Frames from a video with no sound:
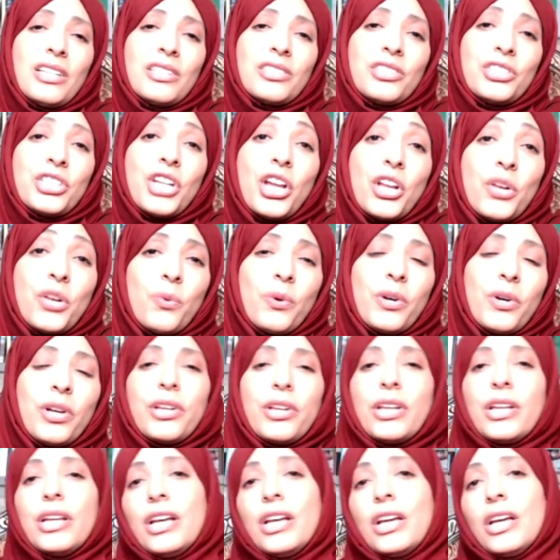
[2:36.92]

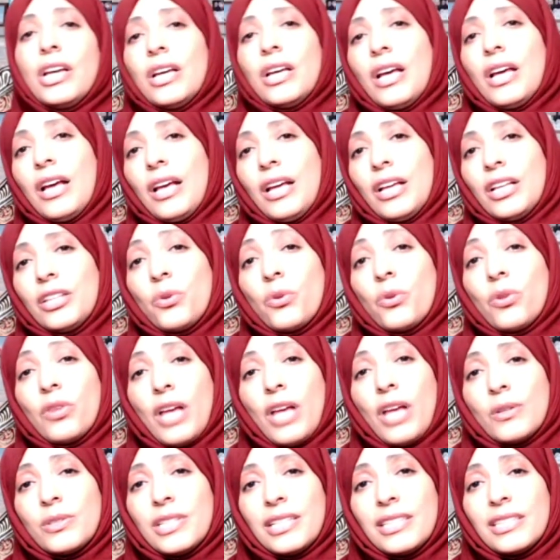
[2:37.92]
January
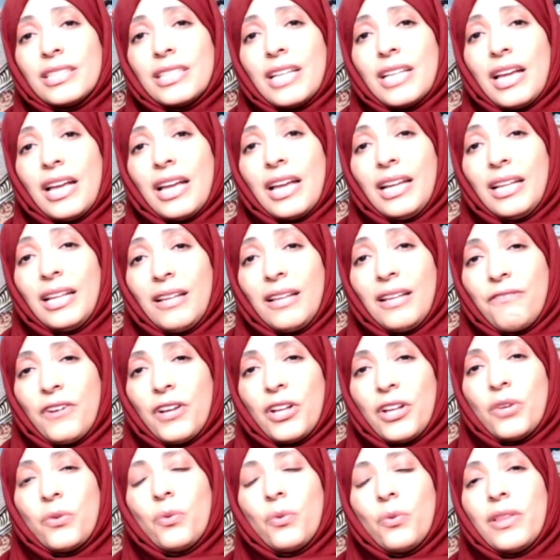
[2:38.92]

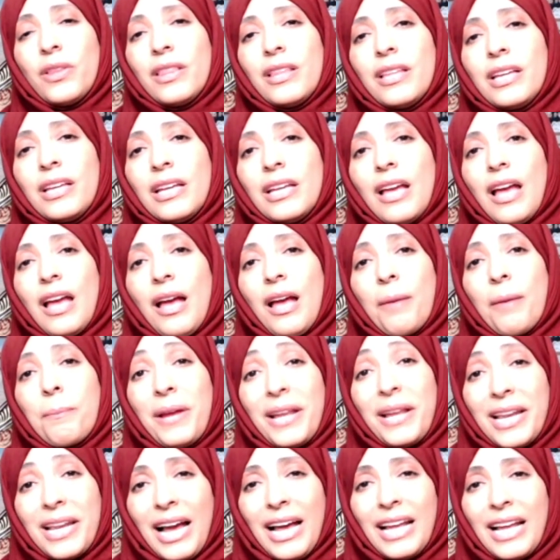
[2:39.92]
2011, when the
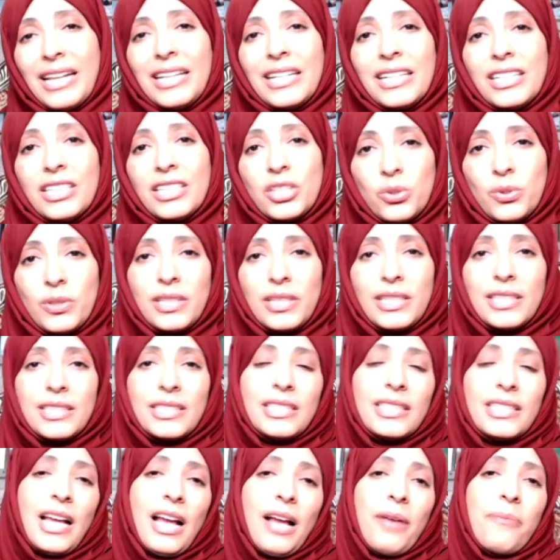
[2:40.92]
Ben Ali in
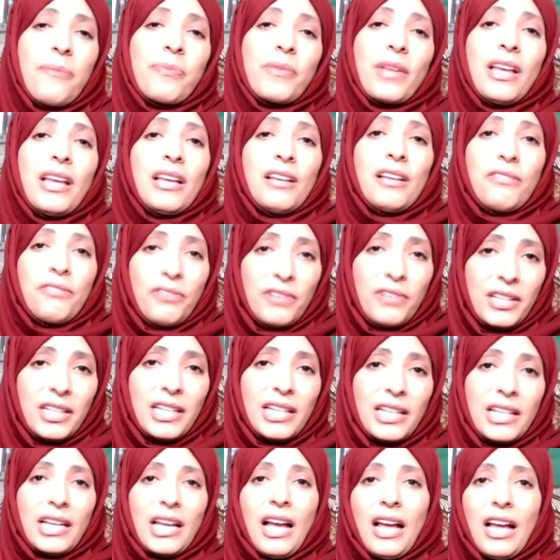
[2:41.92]
Tunisia
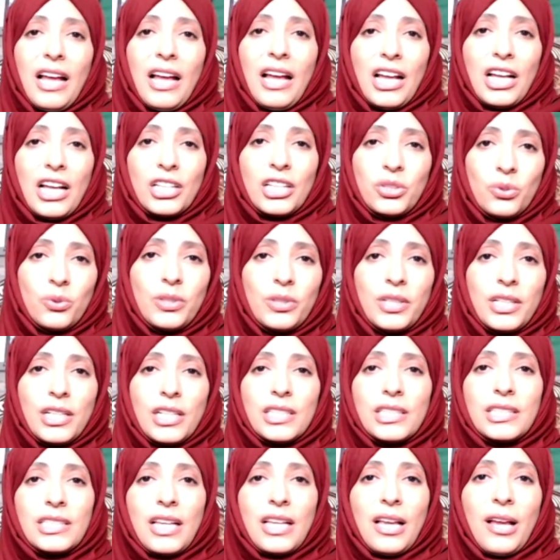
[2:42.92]
flee
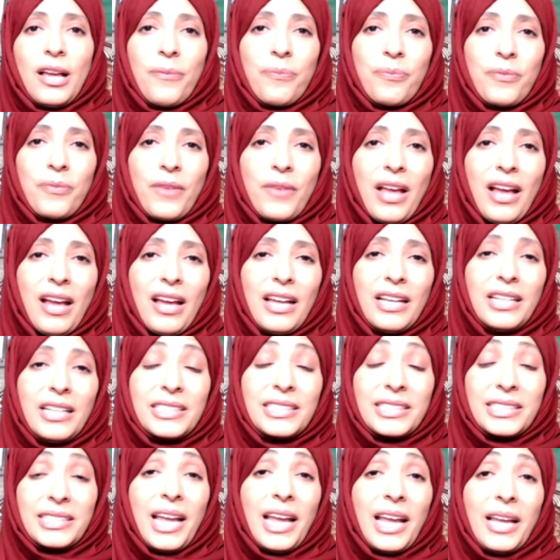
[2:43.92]
Tunis,
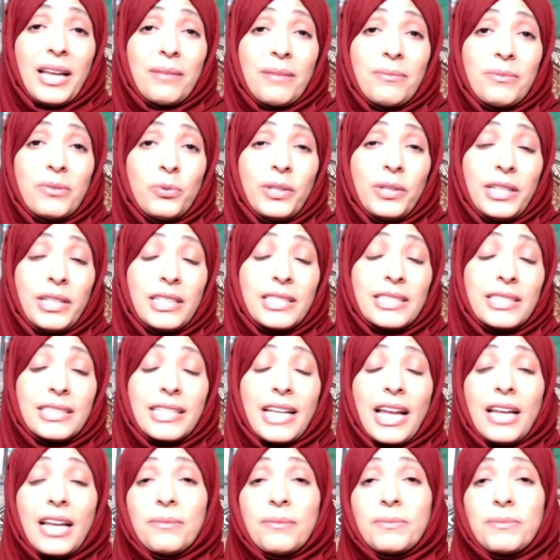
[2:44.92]
when he
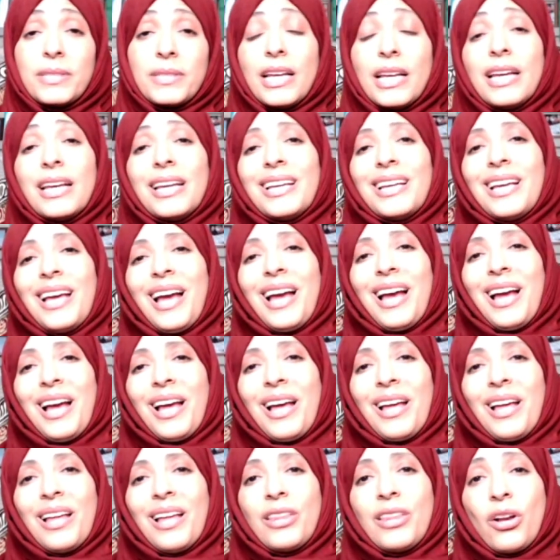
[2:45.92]
escaped
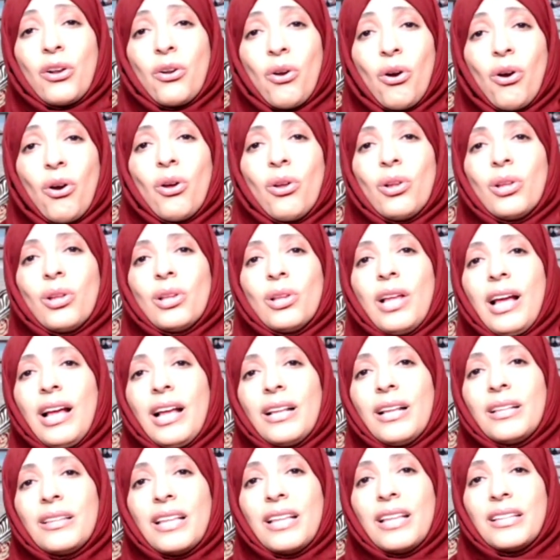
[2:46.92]
the call
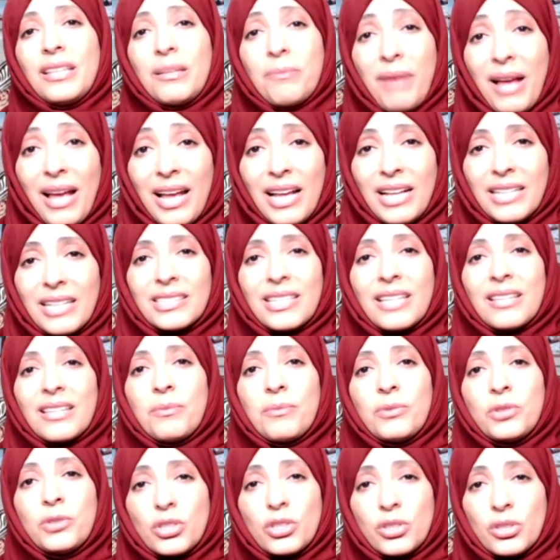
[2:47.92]
and the demands and
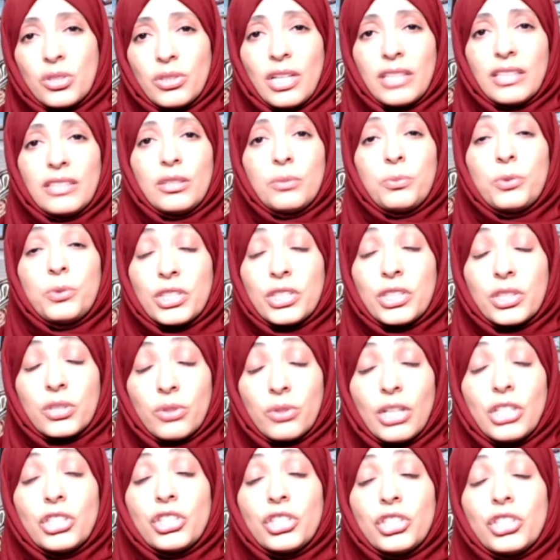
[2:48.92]
the
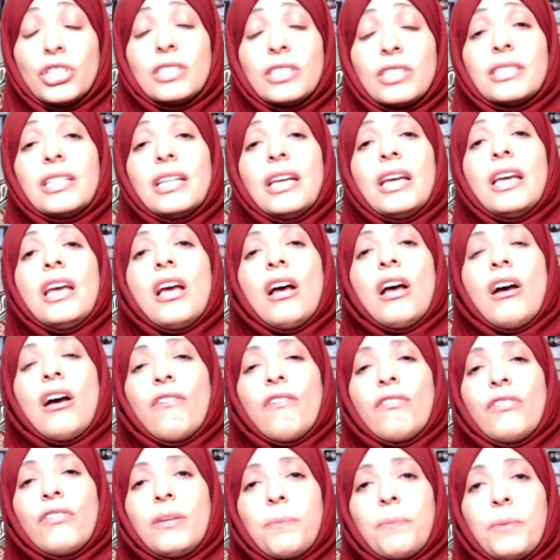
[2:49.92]
demonstrations
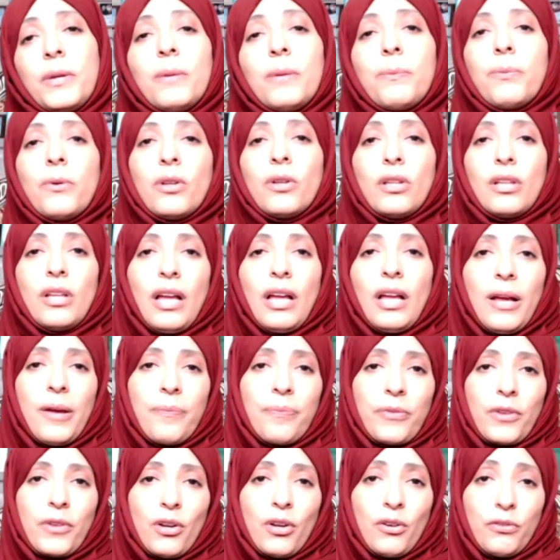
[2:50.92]
of the people
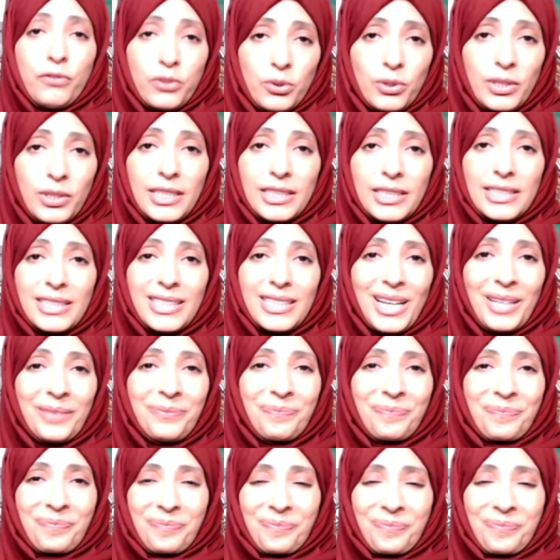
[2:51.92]
of Tunisia.